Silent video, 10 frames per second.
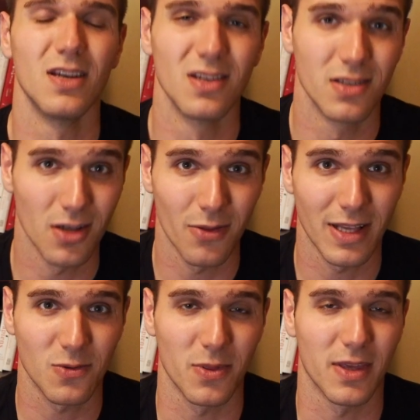So
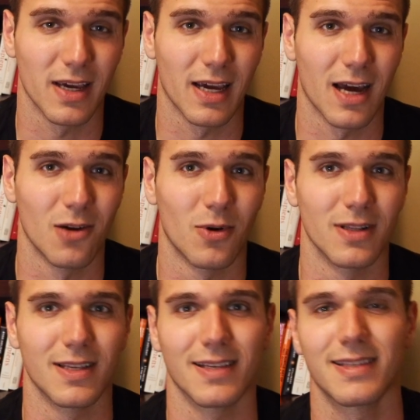that's one thing I kind of want
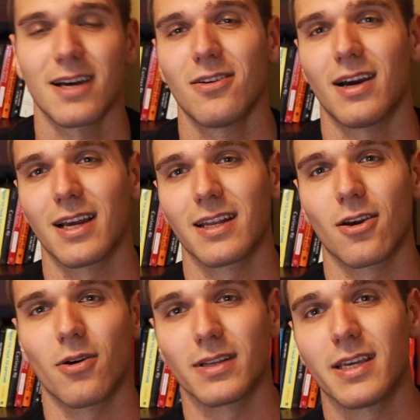to test out. I'm going to
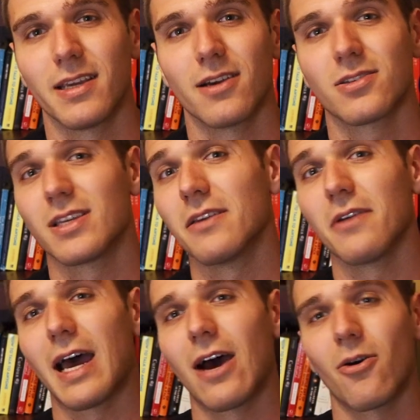go on keto, see
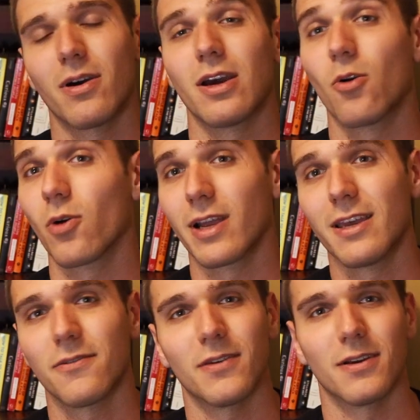how or
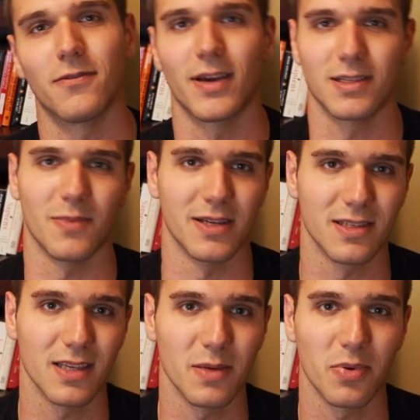if it affects my
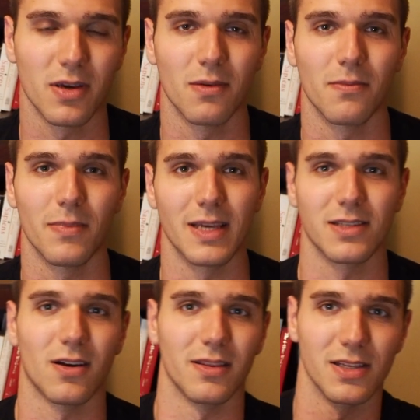sleep based
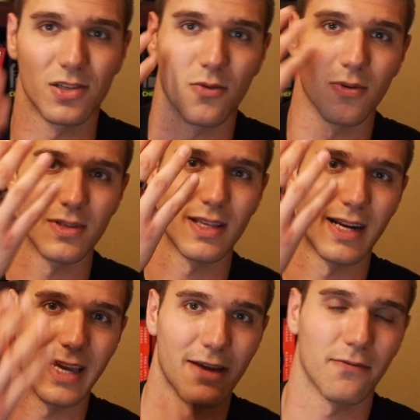on the scores that I
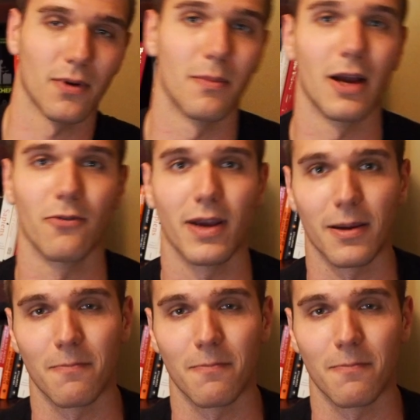get from my ring.